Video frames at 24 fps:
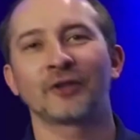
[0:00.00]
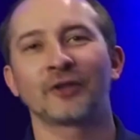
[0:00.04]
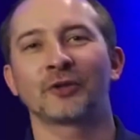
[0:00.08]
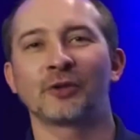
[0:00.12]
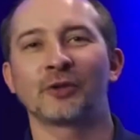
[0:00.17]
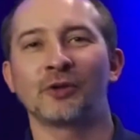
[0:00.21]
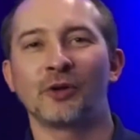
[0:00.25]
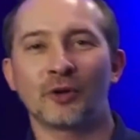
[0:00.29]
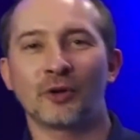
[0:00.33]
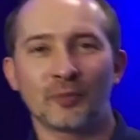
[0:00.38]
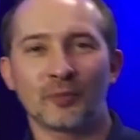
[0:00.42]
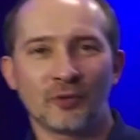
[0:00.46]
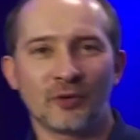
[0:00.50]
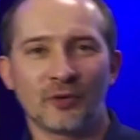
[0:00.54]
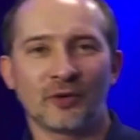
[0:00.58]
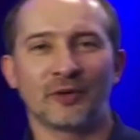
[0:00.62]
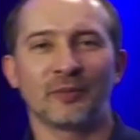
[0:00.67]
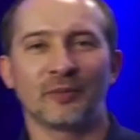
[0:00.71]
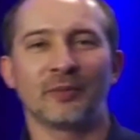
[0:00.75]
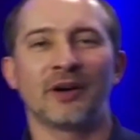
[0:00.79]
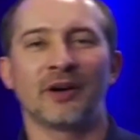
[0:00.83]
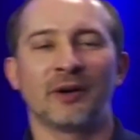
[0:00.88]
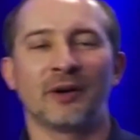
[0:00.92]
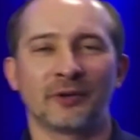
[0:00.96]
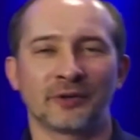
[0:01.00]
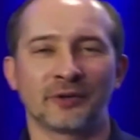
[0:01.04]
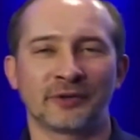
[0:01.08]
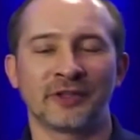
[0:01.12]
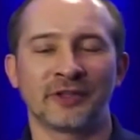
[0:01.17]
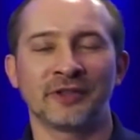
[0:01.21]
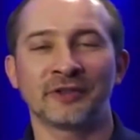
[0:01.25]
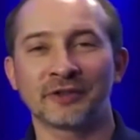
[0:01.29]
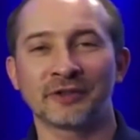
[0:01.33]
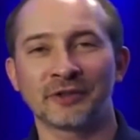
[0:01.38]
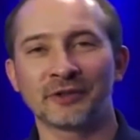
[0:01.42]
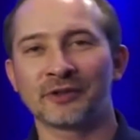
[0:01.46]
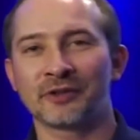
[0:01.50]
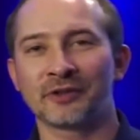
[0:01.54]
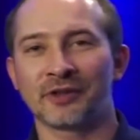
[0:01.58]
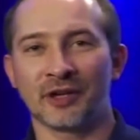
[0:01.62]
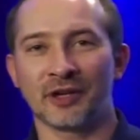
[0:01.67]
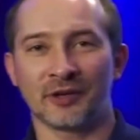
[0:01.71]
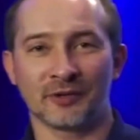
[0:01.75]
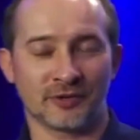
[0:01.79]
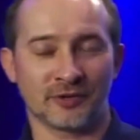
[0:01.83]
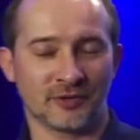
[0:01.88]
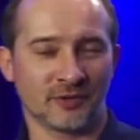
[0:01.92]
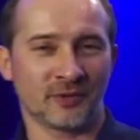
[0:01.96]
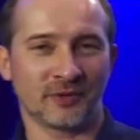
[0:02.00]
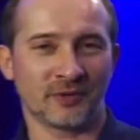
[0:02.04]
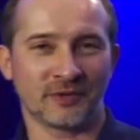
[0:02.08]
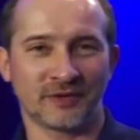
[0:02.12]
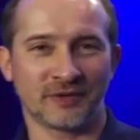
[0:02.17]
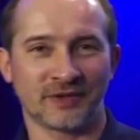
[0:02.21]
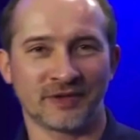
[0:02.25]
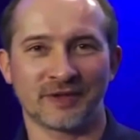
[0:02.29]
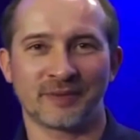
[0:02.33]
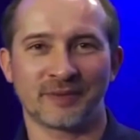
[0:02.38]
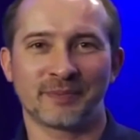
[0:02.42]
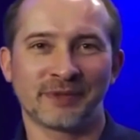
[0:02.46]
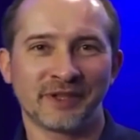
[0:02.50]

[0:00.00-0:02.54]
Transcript: To learn more about Intel Cloud Services,